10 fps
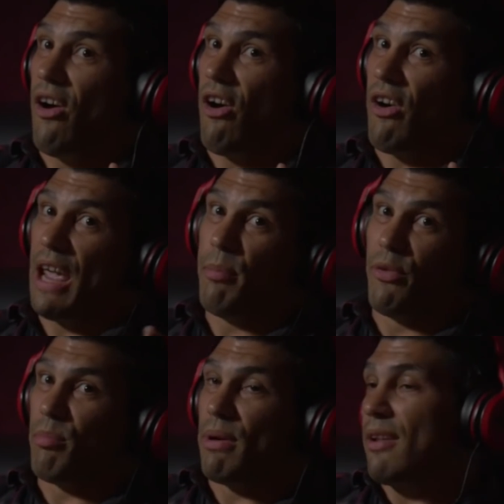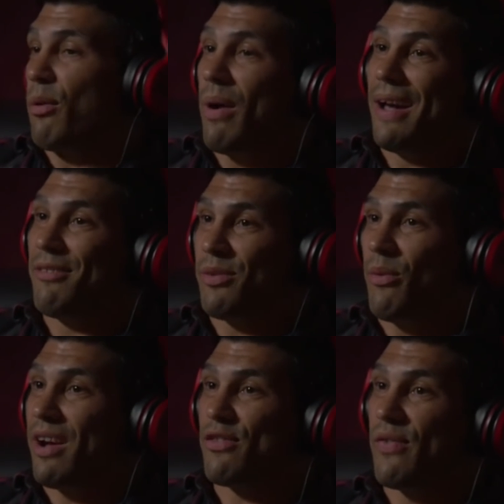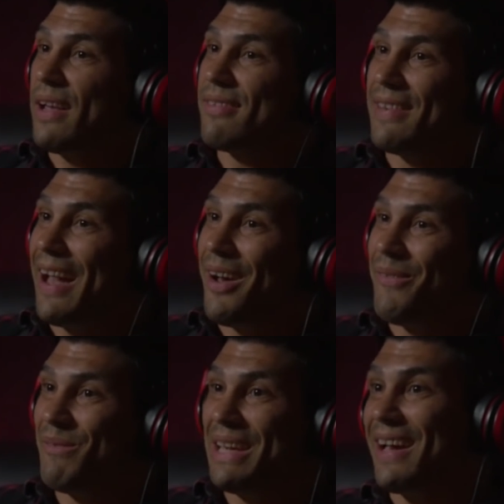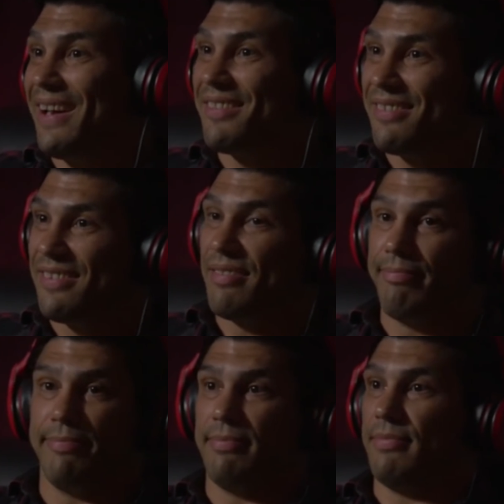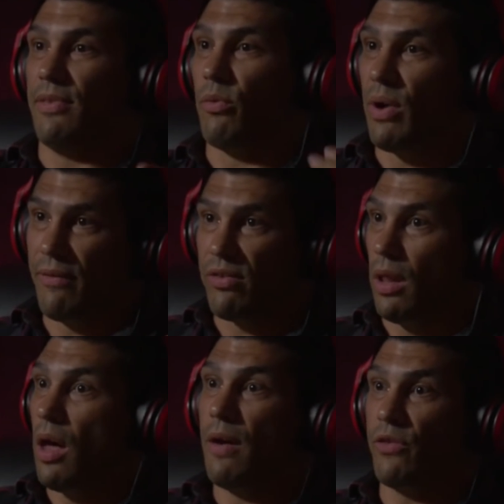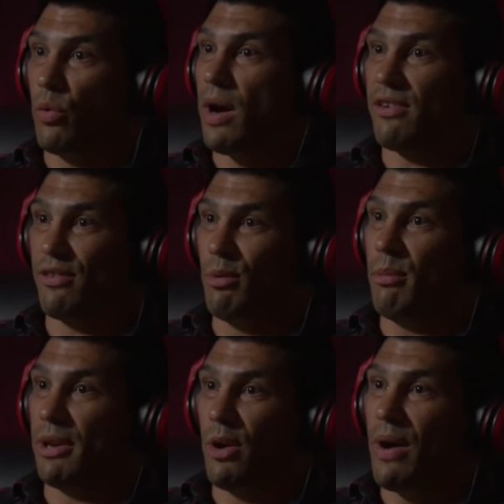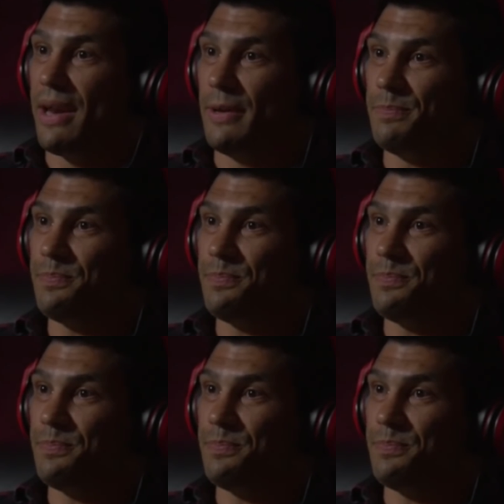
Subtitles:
are able to bring their wives to watch fights now because the wives love to watch the women go at it.